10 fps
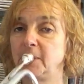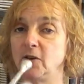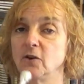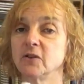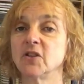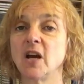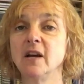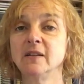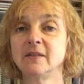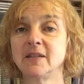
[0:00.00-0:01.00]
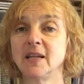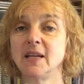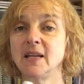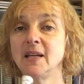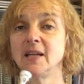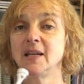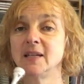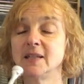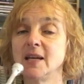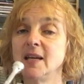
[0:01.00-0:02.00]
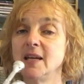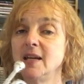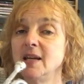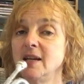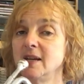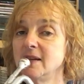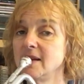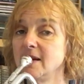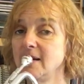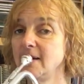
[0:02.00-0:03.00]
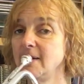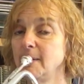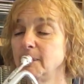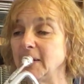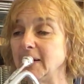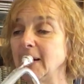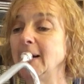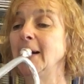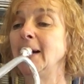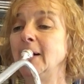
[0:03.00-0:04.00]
Your turn. D, D, D. My turn.